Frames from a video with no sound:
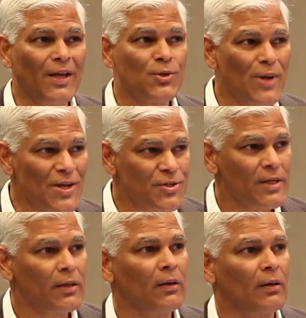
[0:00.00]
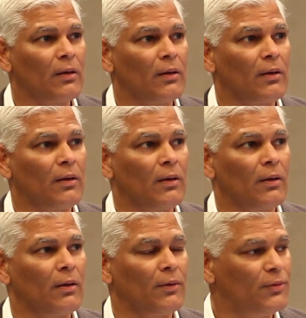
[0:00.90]
addressing
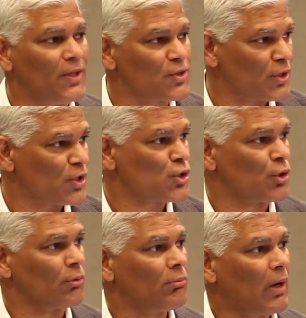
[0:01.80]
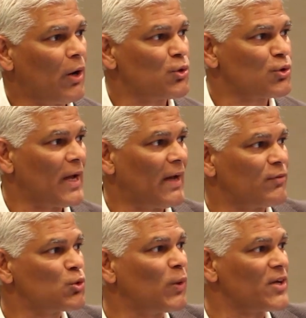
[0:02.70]
this issue, how to
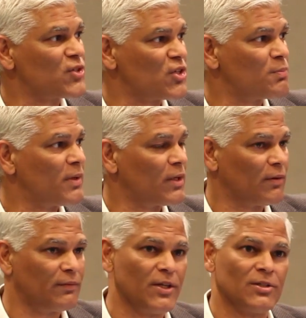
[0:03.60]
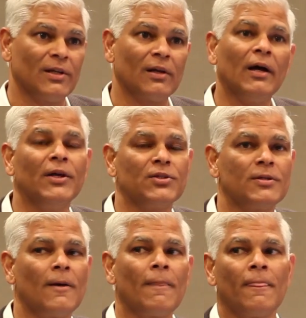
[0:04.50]
have twice as many of these little
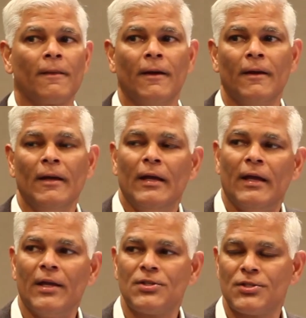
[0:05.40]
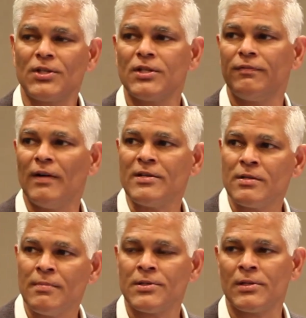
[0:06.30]
guys, okay, is such a
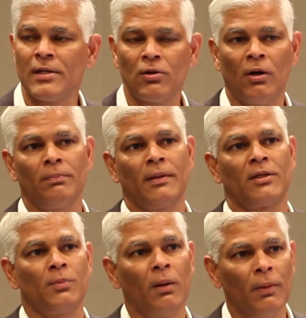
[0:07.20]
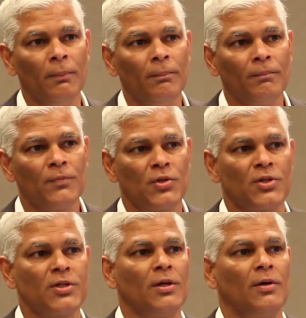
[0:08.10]
fundamentally complex problem,
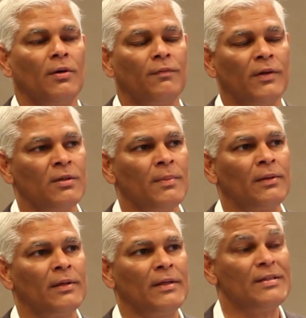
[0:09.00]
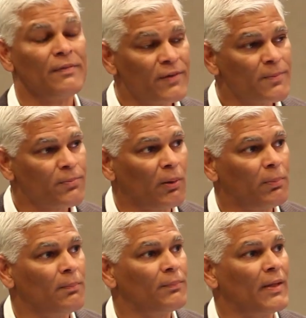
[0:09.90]
such a fundamentally different
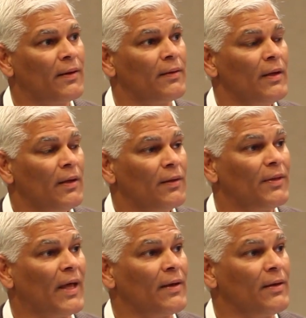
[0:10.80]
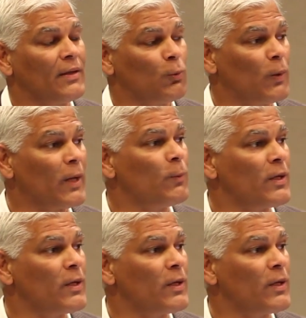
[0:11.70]
problem than the way